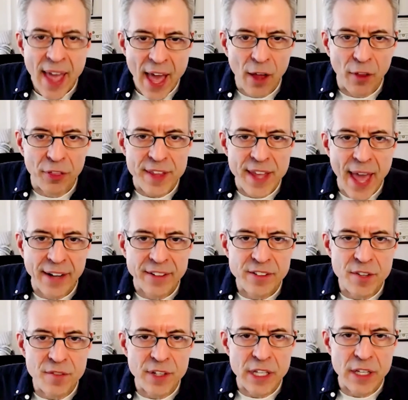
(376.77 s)
healthy
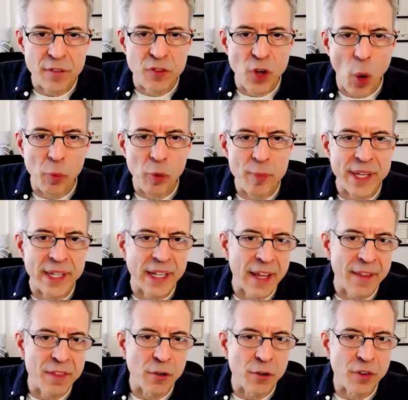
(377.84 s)
activity of dopamine
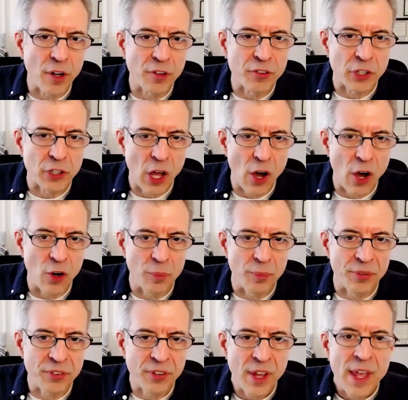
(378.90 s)
in their frontal
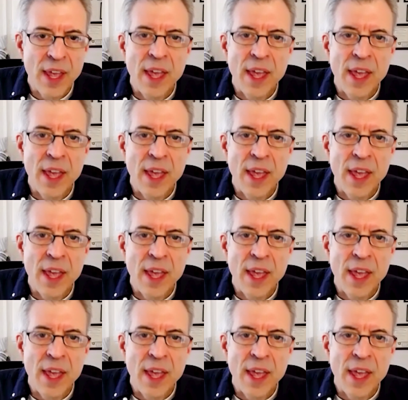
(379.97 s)
lobes.